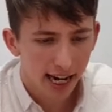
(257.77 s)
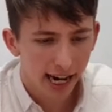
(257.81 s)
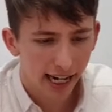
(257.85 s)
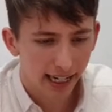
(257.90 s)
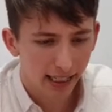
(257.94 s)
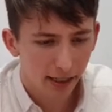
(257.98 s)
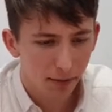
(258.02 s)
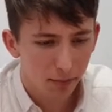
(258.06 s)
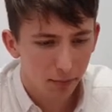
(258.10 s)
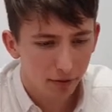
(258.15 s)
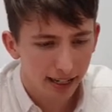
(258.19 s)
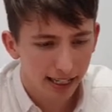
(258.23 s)
and
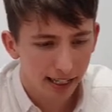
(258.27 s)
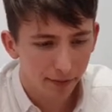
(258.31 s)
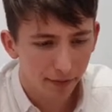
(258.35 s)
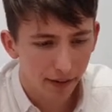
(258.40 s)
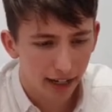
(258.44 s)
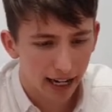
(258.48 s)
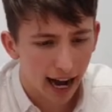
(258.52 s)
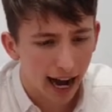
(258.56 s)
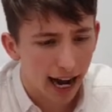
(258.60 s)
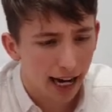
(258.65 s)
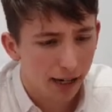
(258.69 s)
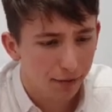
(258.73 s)
an
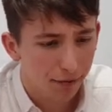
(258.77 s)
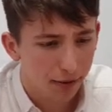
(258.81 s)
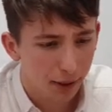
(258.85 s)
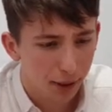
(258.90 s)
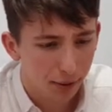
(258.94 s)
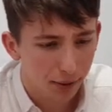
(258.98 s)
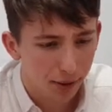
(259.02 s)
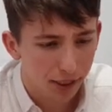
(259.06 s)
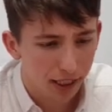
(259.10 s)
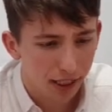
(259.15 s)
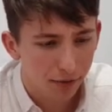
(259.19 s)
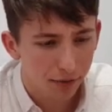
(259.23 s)
impressively high
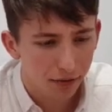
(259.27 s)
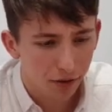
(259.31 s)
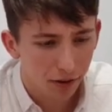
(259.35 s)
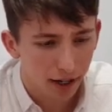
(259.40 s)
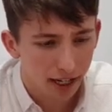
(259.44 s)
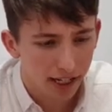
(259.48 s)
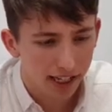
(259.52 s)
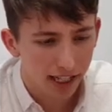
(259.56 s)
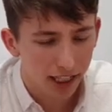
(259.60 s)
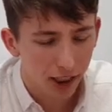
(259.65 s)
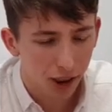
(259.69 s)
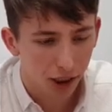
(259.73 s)
frequency of
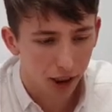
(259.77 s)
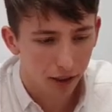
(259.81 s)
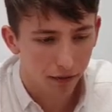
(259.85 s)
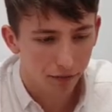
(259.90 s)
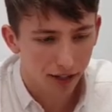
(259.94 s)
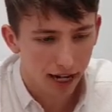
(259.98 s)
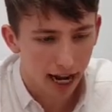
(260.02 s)
transition of